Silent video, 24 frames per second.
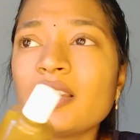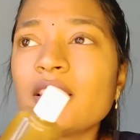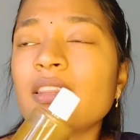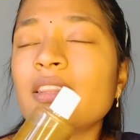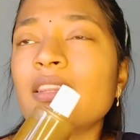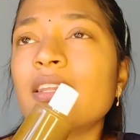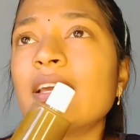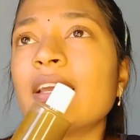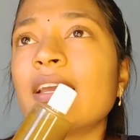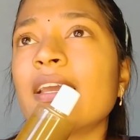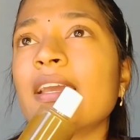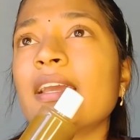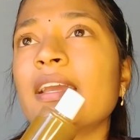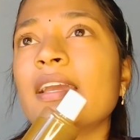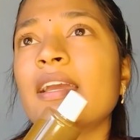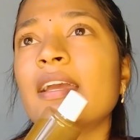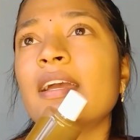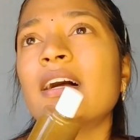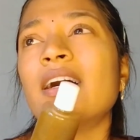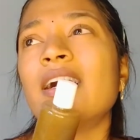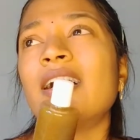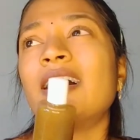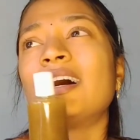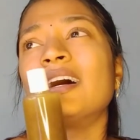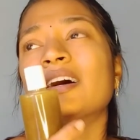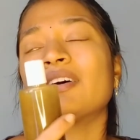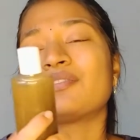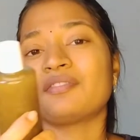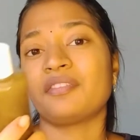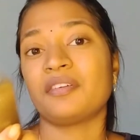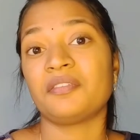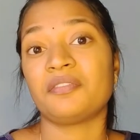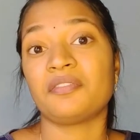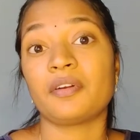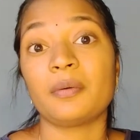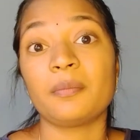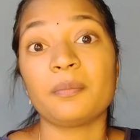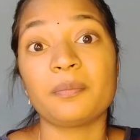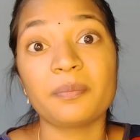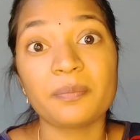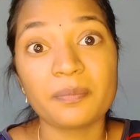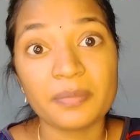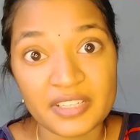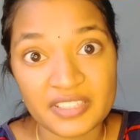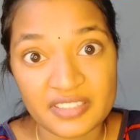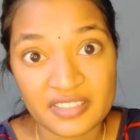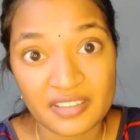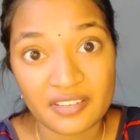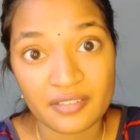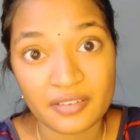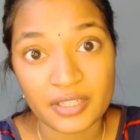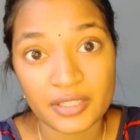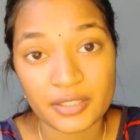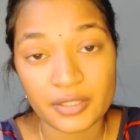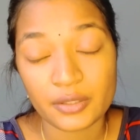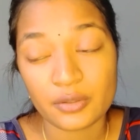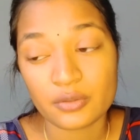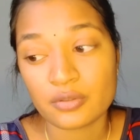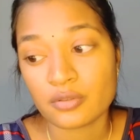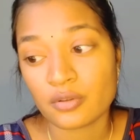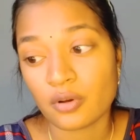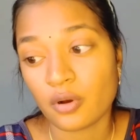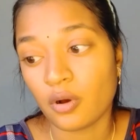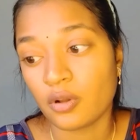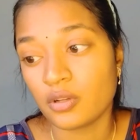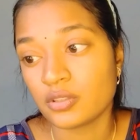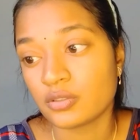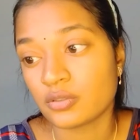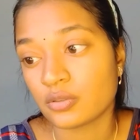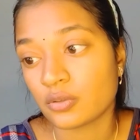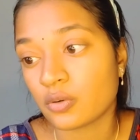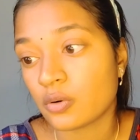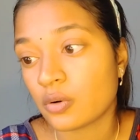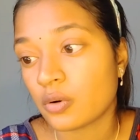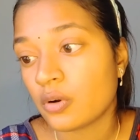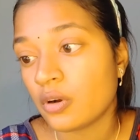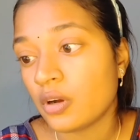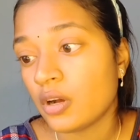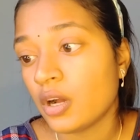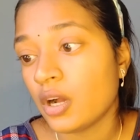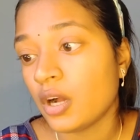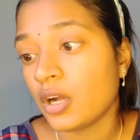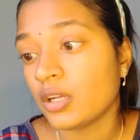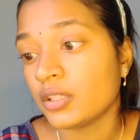they are free from preservatives also.